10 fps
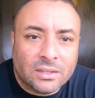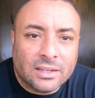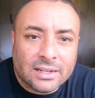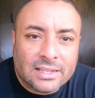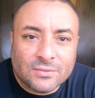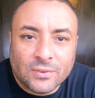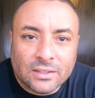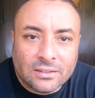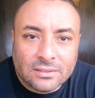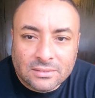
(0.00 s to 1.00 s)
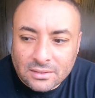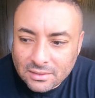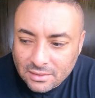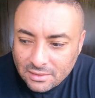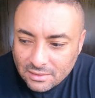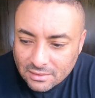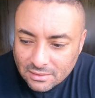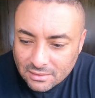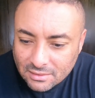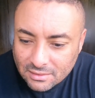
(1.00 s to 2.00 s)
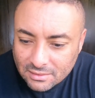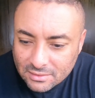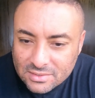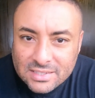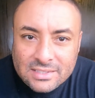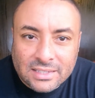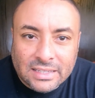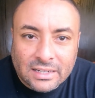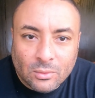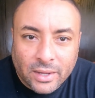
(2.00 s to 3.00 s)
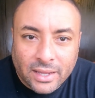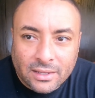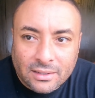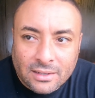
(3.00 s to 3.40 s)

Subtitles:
You get a nice feel, a little sense of getaway.